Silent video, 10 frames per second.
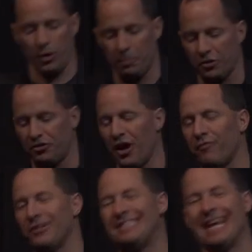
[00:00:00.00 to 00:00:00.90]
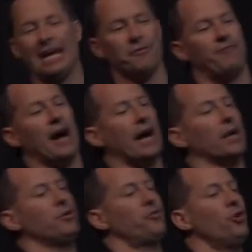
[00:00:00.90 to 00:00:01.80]

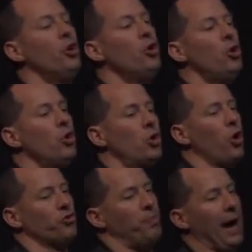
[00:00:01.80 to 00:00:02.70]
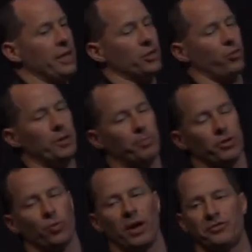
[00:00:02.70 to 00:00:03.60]
self-identifies, who goes by the creeper
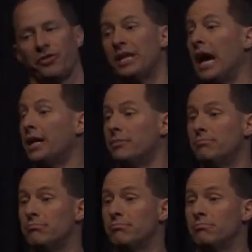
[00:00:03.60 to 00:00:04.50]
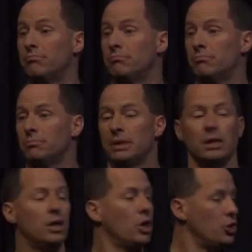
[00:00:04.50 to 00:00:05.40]
the rest of the night?
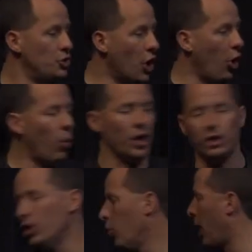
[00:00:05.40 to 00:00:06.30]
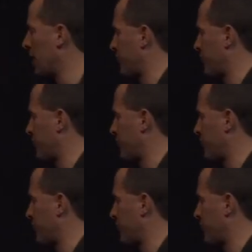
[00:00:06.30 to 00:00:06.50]
No one. No one. You went